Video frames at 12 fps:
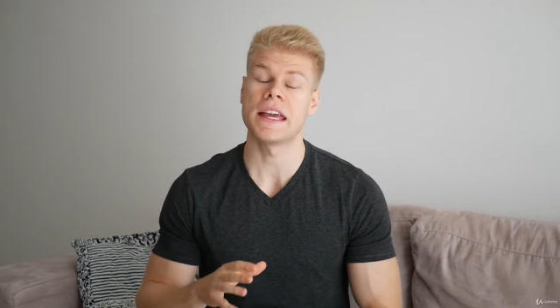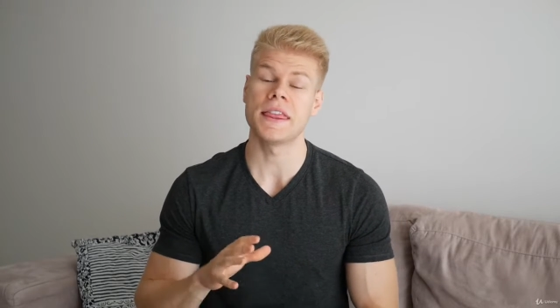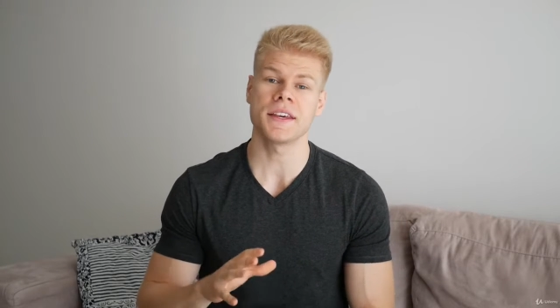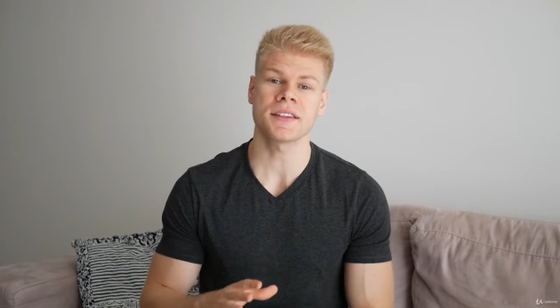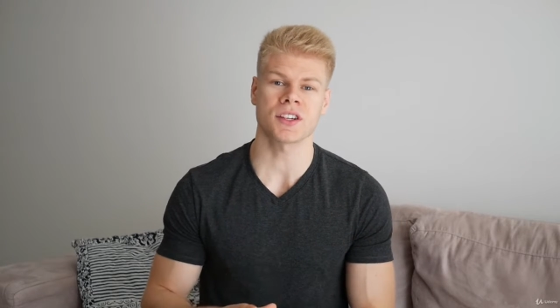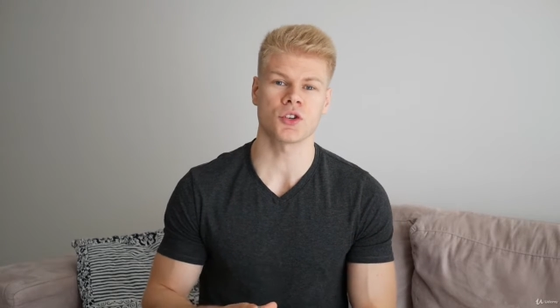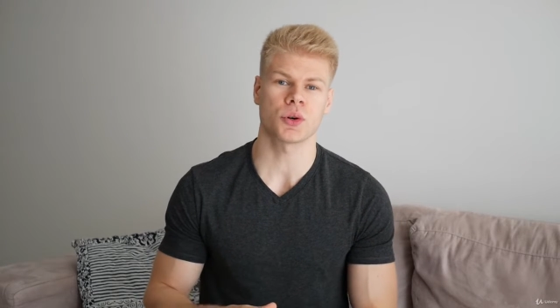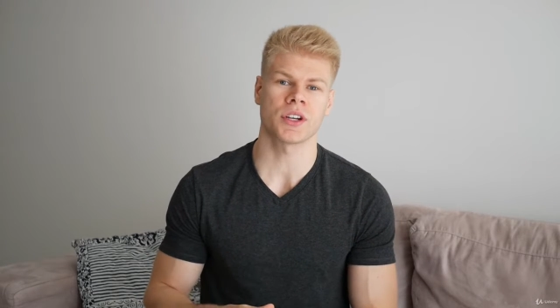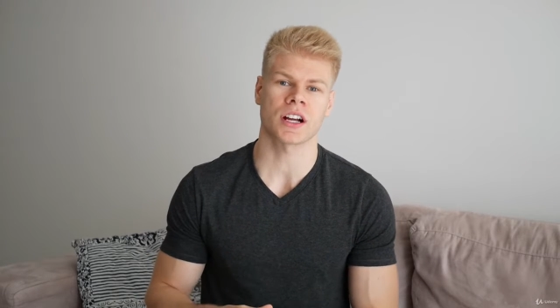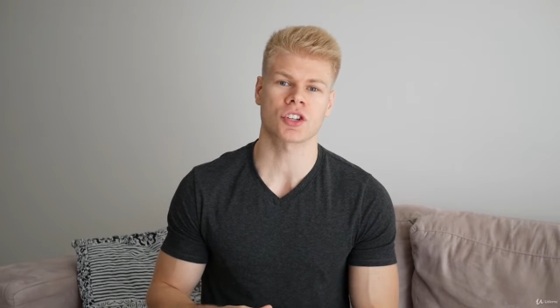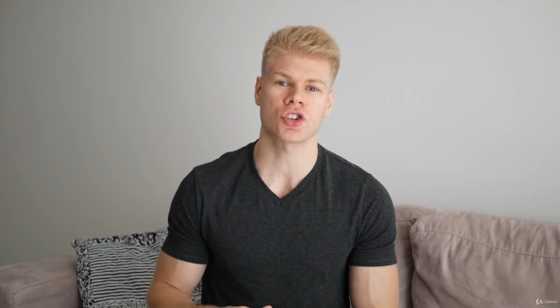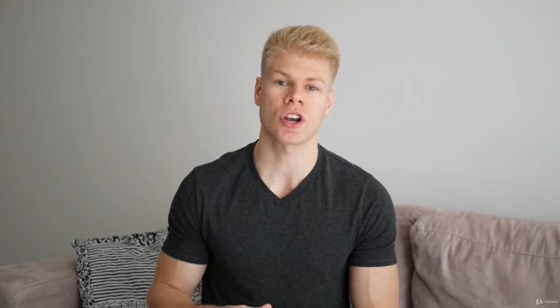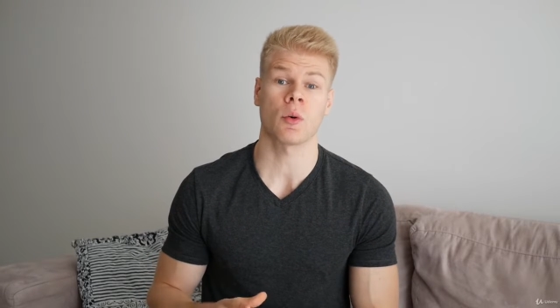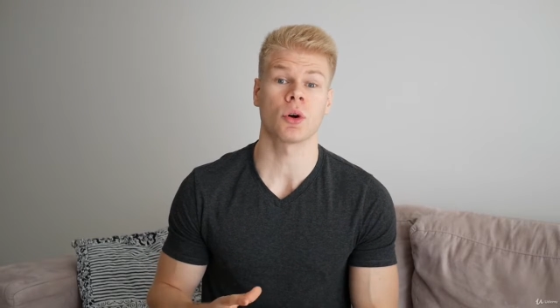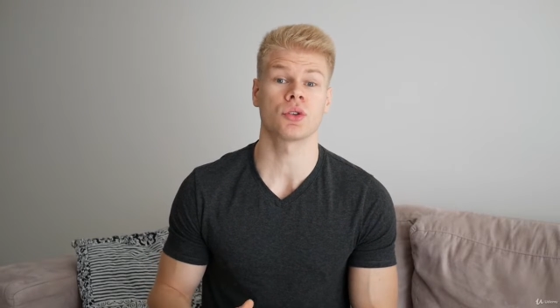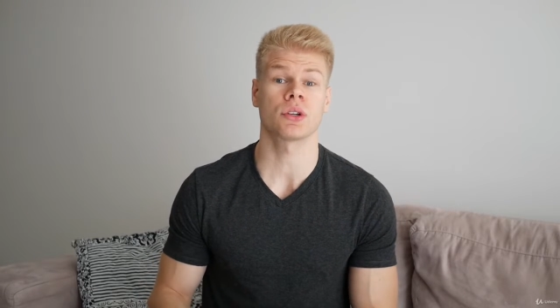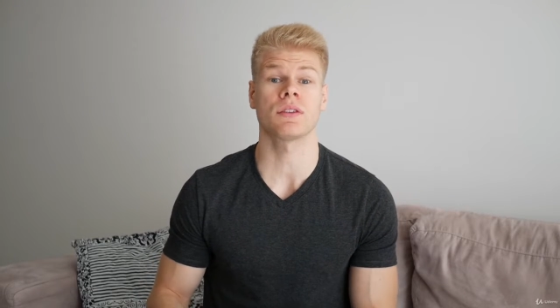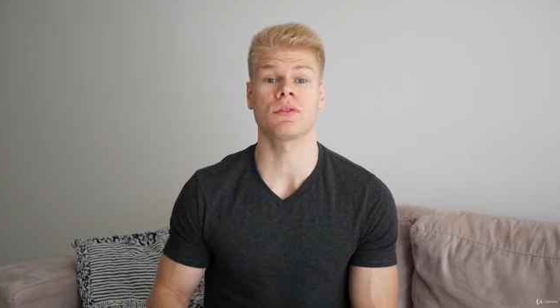In this introduction, I
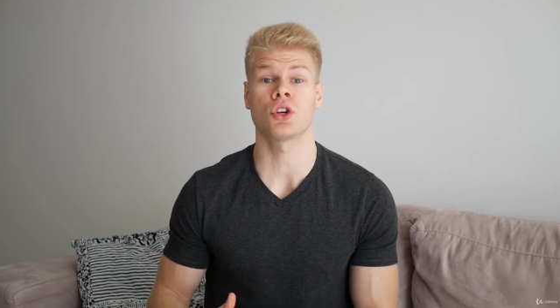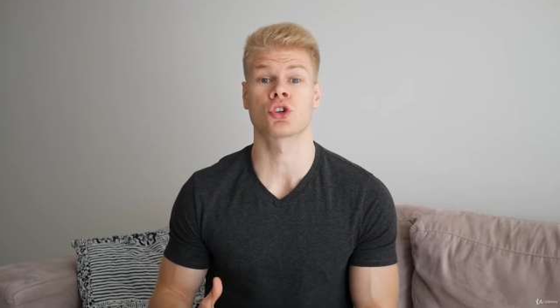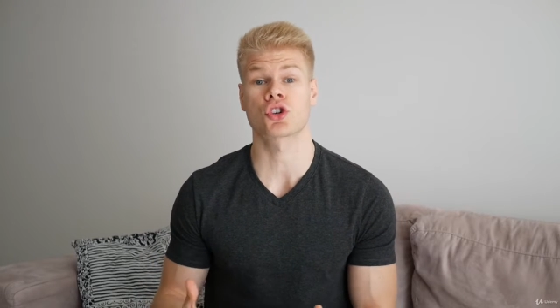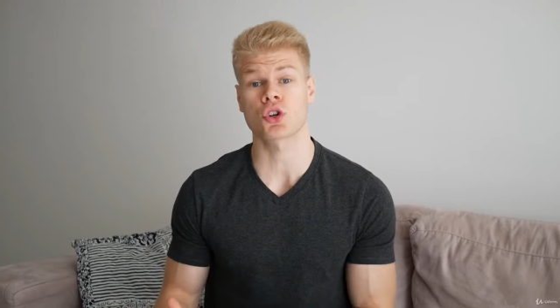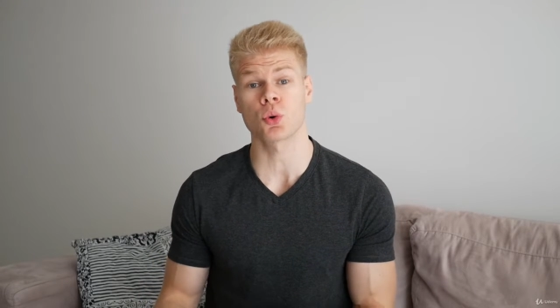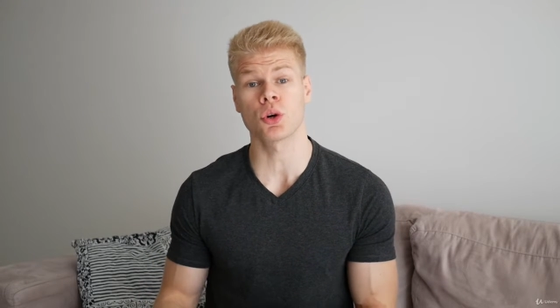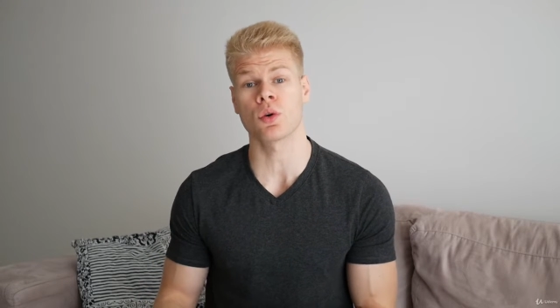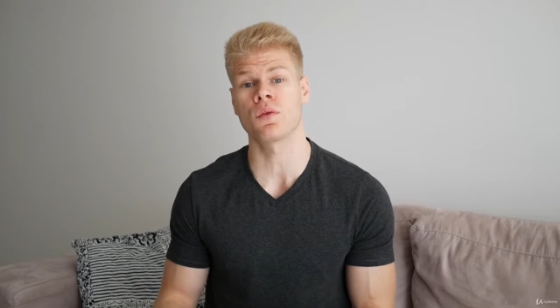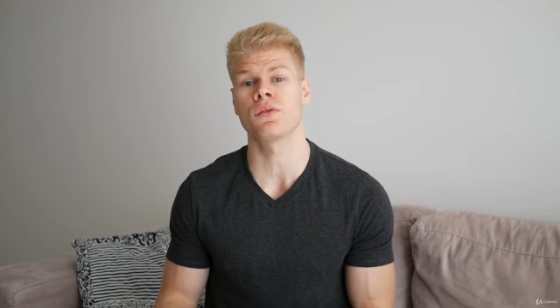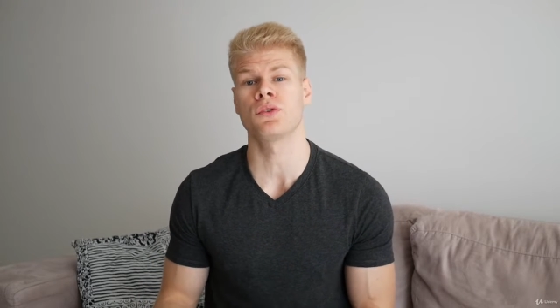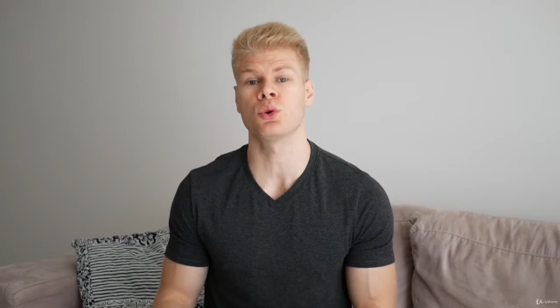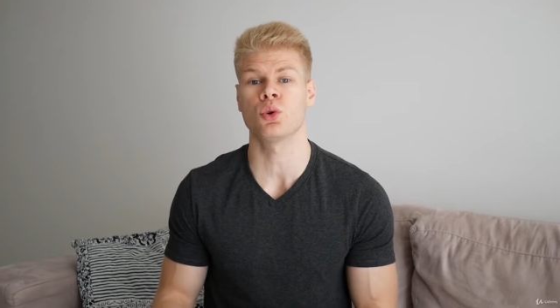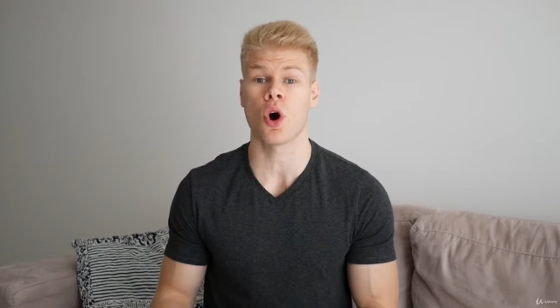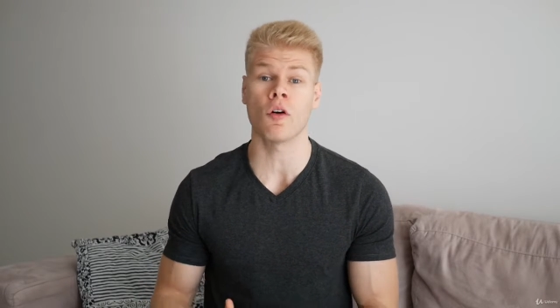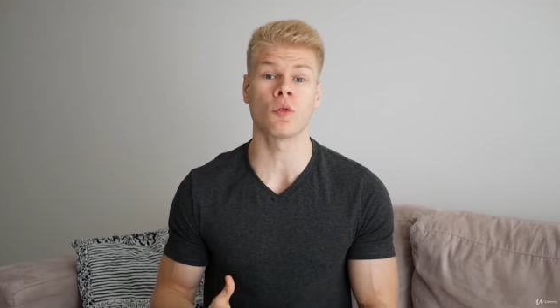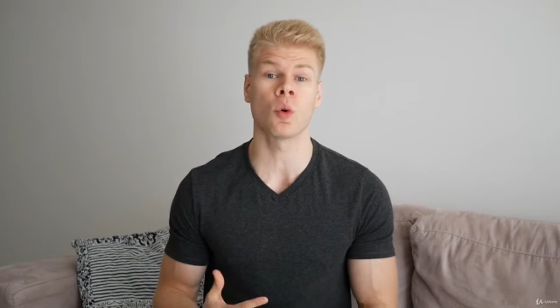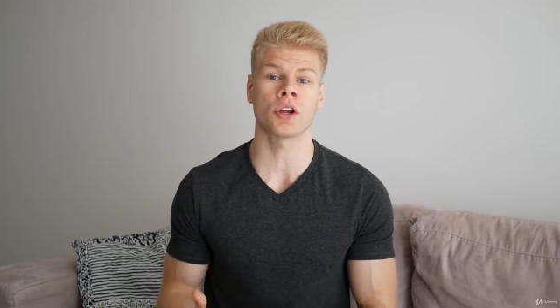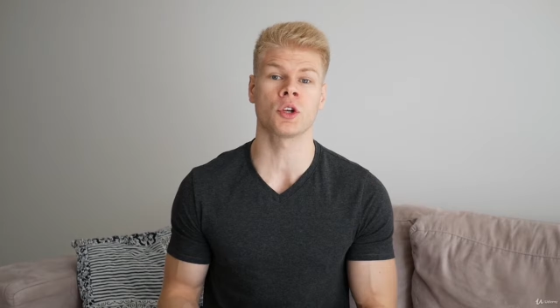want to give you a short overview
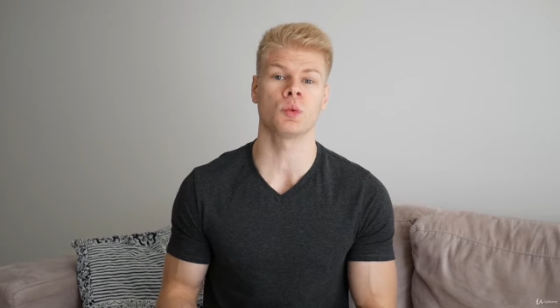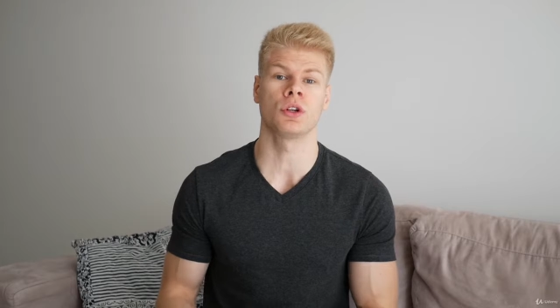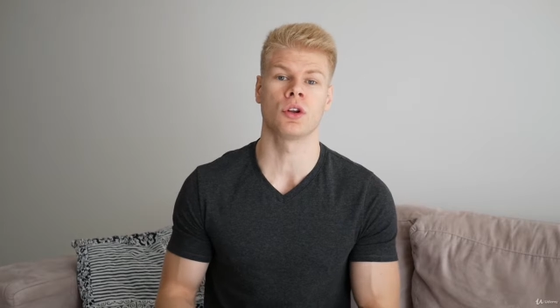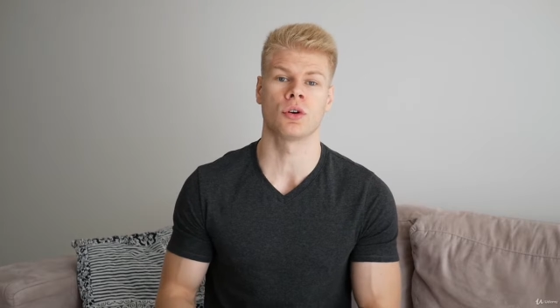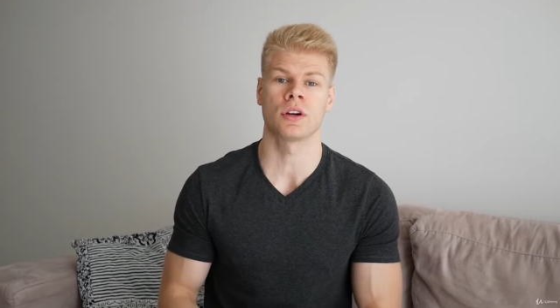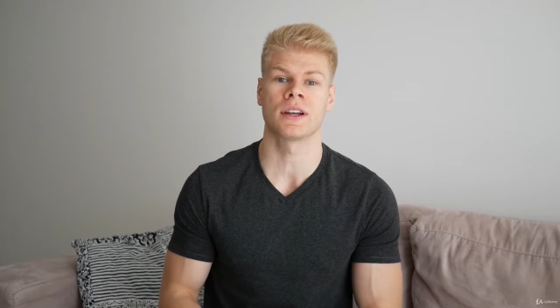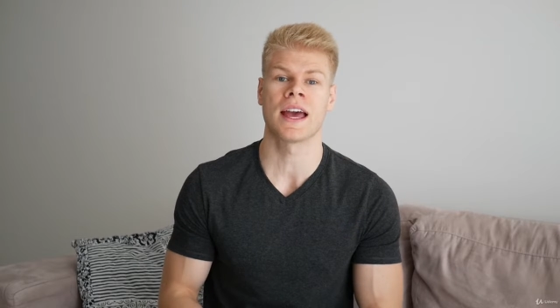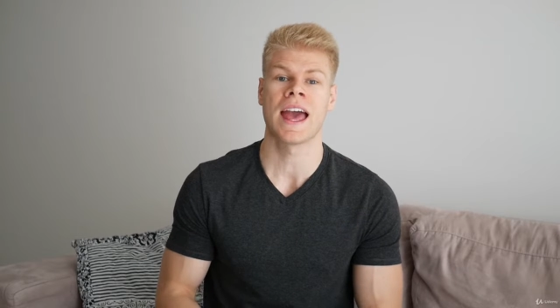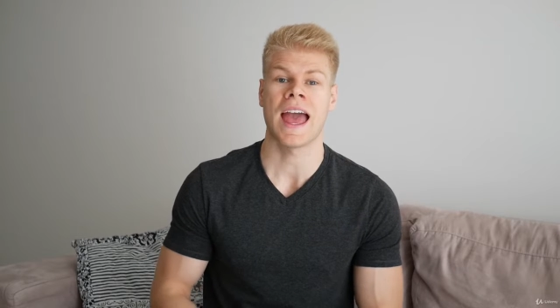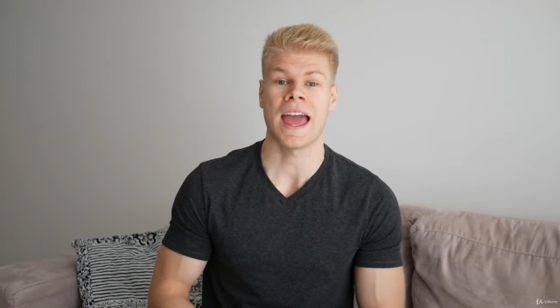of what you will learn